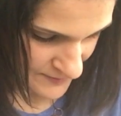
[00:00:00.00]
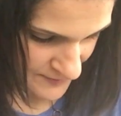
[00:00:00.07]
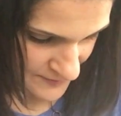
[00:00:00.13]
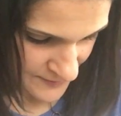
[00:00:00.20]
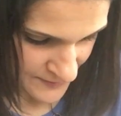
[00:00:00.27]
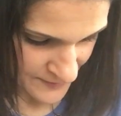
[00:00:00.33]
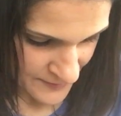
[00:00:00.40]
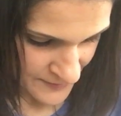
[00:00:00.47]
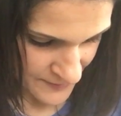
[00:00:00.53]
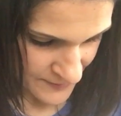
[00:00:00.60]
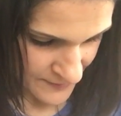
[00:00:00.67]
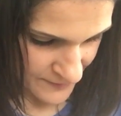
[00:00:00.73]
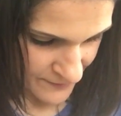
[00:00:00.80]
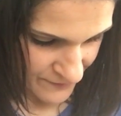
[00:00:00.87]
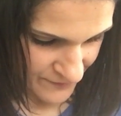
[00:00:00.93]

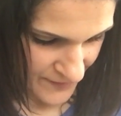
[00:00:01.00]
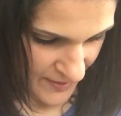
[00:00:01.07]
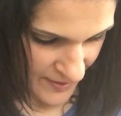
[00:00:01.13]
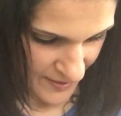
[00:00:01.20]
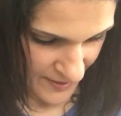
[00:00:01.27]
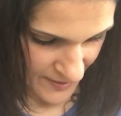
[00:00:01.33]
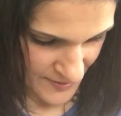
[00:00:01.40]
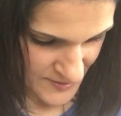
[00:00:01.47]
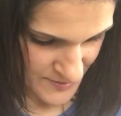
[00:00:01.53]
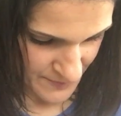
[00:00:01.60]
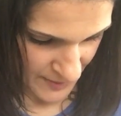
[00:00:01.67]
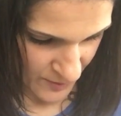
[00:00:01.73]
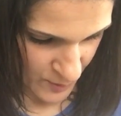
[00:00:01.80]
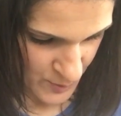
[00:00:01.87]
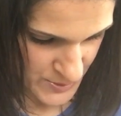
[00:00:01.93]
find
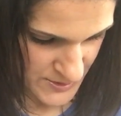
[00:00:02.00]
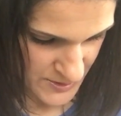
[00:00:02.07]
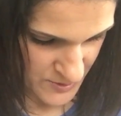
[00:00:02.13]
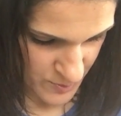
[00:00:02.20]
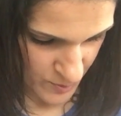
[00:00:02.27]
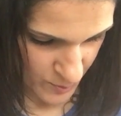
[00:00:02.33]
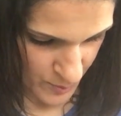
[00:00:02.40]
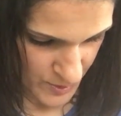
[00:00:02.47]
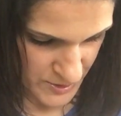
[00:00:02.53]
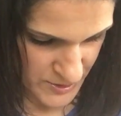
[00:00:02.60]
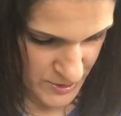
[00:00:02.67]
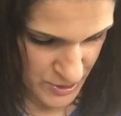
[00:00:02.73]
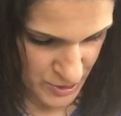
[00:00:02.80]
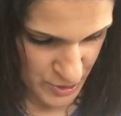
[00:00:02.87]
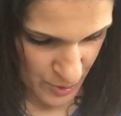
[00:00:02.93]
my hostess
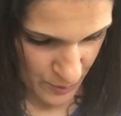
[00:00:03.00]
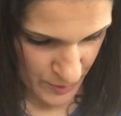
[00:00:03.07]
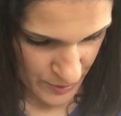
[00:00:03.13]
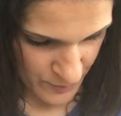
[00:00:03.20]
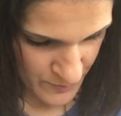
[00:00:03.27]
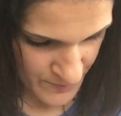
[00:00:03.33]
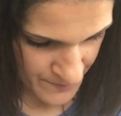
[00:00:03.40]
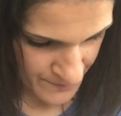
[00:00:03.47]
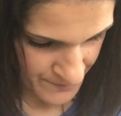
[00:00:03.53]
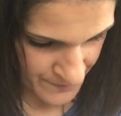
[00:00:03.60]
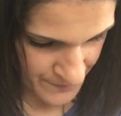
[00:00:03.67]
rewards to show you.